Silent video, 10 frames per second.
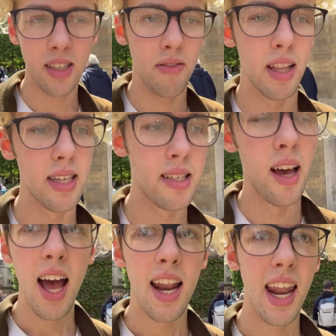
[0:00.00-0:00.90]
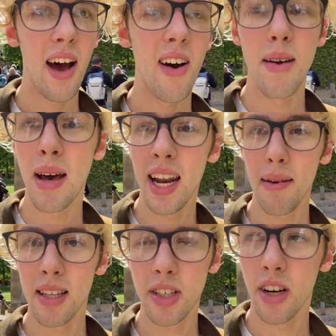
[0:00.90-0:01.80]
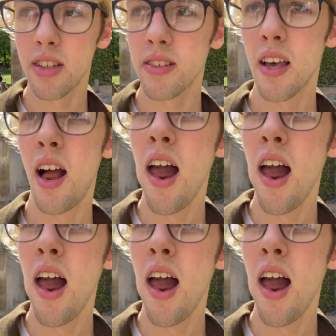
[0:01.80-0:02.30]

off the list. Now I'm heading back to John's.